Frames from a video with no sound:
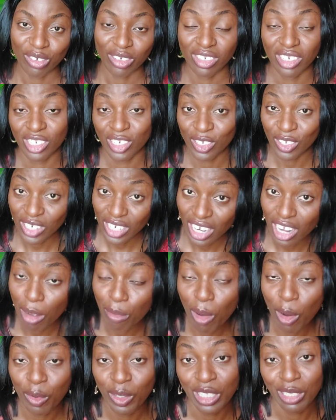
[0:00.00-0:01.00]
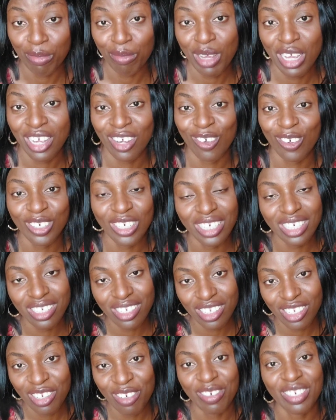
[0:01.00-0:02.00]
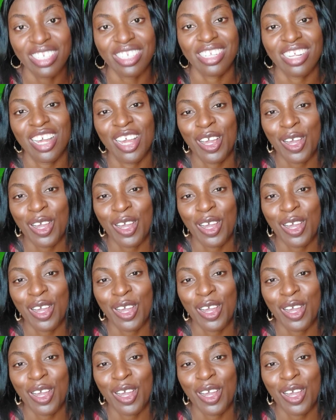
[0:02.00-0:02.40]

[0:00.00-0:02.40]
study CAMA with me on this series.